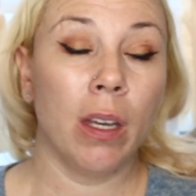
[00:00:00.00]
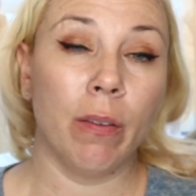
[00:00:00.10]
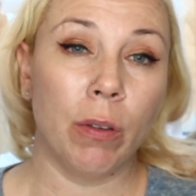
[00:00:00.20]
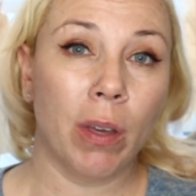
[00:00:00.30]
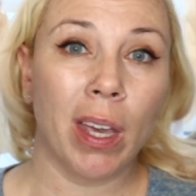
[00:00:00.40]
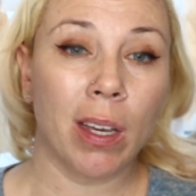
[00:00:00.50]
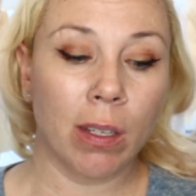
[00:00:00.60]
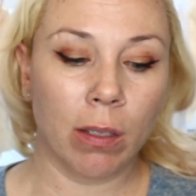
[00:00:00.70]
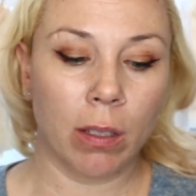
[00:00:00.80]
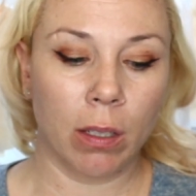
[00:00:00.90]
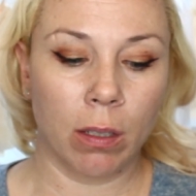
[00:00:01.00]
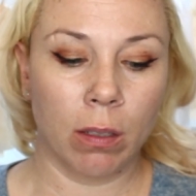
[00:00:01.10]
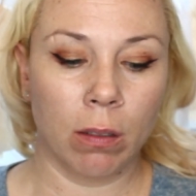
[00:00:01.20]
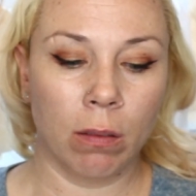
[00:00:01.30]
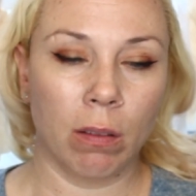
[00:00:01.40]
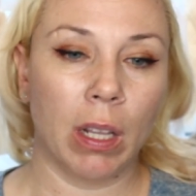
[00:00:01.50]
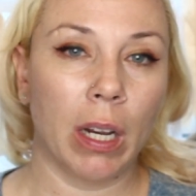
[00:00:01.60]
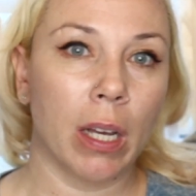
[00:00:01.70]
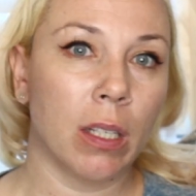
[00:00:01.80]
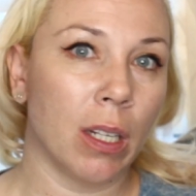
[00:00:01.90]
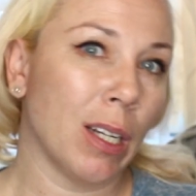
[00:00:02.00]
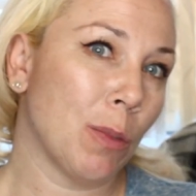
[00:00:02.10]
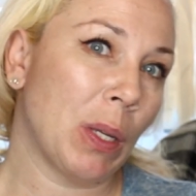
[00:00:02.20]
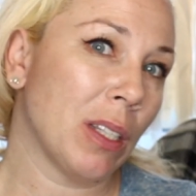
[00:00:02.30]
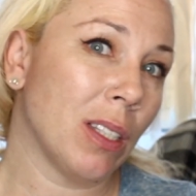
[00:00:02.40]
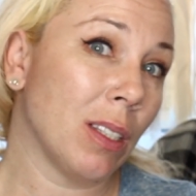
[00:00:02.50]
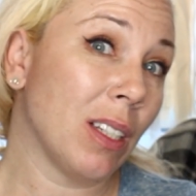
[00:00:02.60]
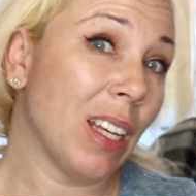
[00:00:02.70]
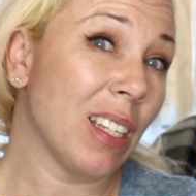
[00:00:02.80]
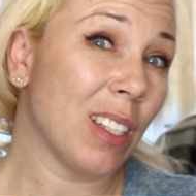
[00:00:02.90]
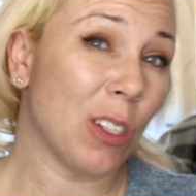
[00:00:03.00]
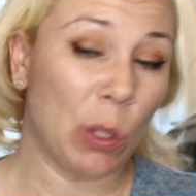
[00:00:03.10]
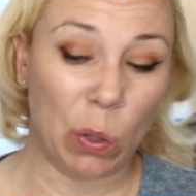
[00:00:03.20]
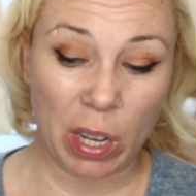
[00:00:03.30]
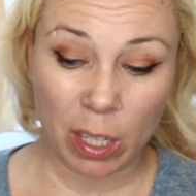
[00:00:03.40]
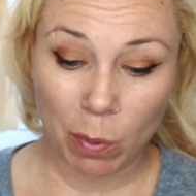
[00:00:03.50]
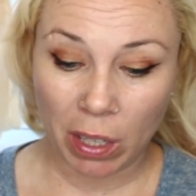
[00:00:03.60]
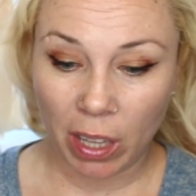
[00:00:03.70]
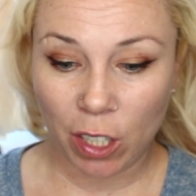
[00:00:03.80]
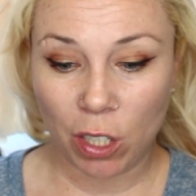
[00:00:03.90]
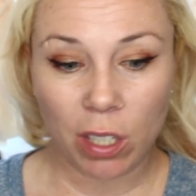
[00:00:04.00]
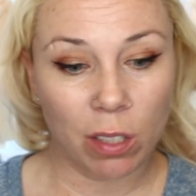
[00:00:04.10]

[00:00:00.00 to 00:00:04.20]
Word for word: If you can't, then I guess the next best thing is the Sonia Esmond collection,